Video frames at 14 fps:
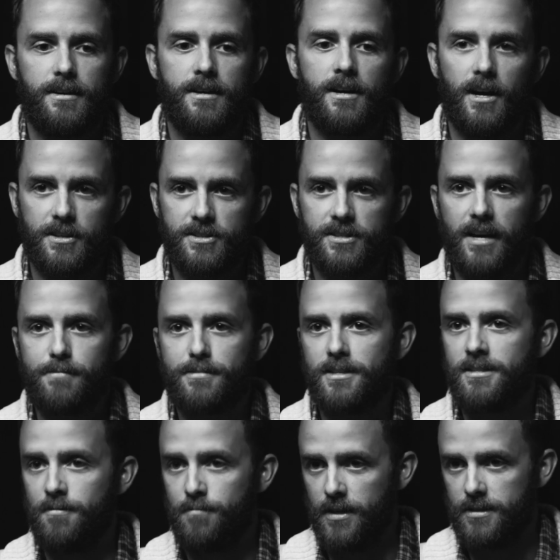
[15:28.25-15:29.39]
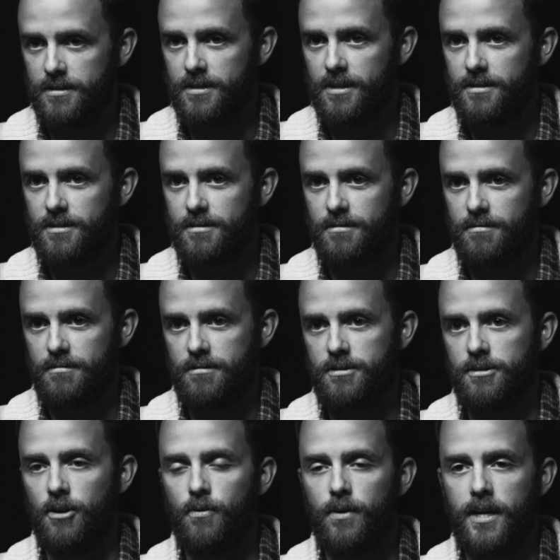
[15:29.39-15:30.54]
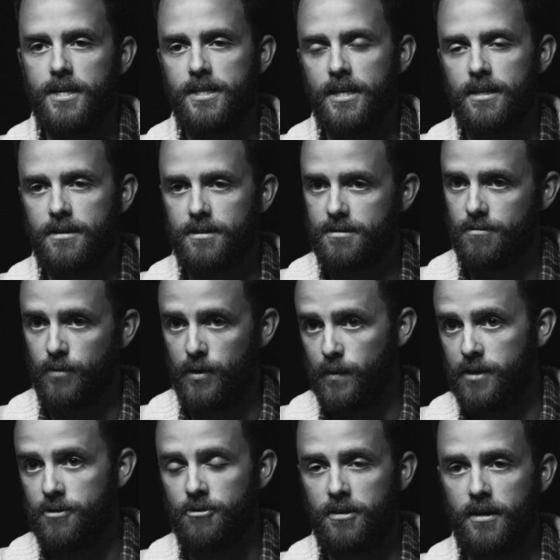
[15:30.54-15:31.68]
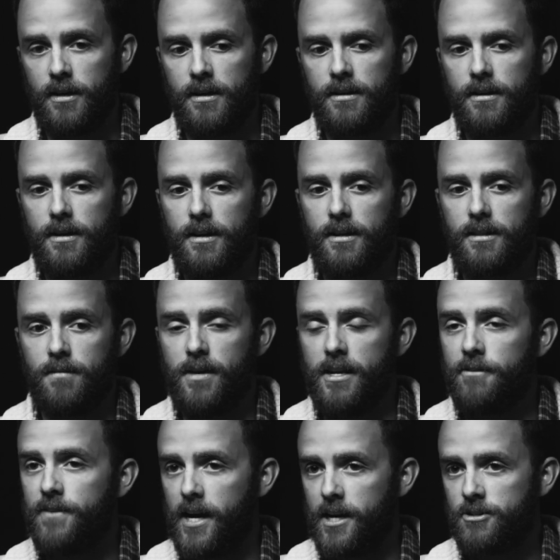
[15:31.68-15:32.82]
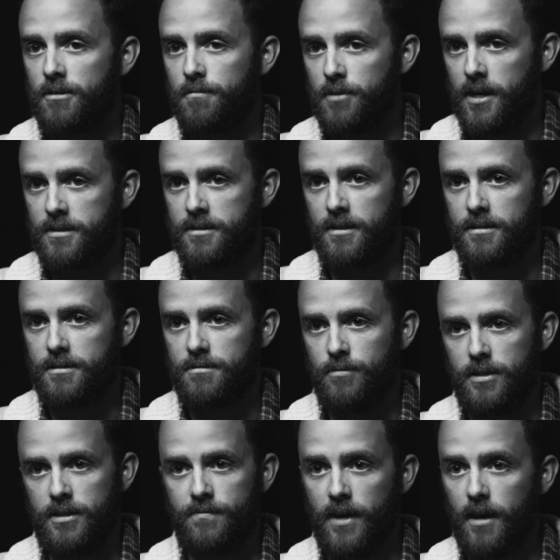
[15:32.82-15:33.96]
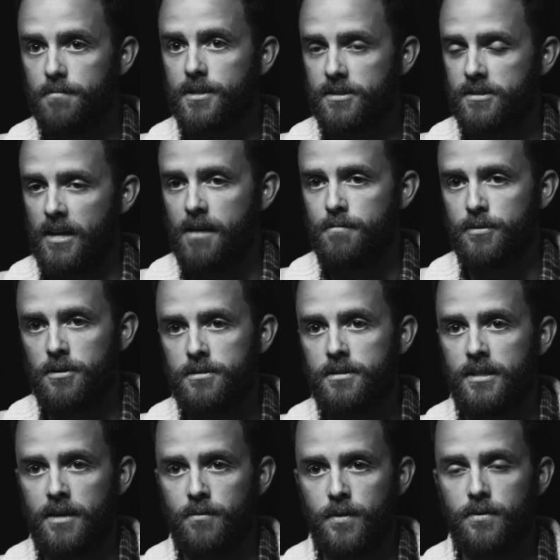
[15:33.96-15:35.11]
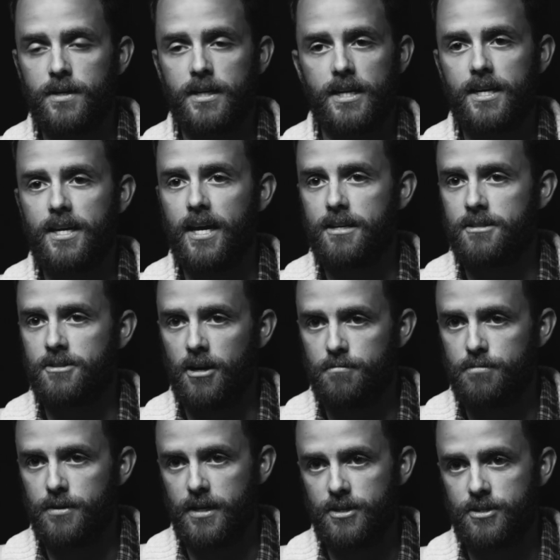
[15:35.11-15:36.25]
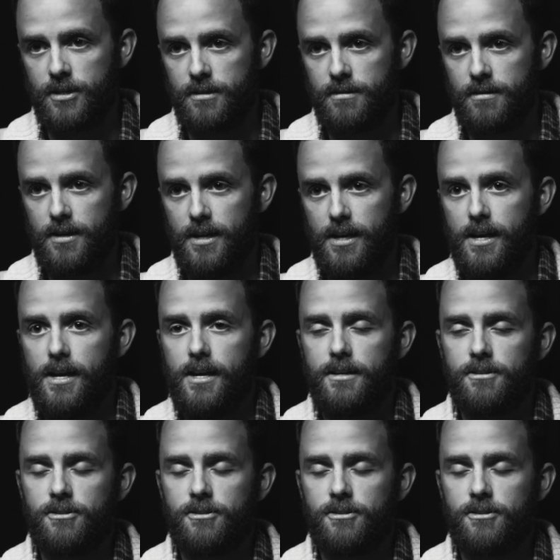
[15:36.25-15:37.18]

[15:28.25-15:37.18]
concept to business. Mm-hmm. So what I did is we went through the manufacturing process. We developed the samples, and then we were going to kickstart production. Mm-hmm.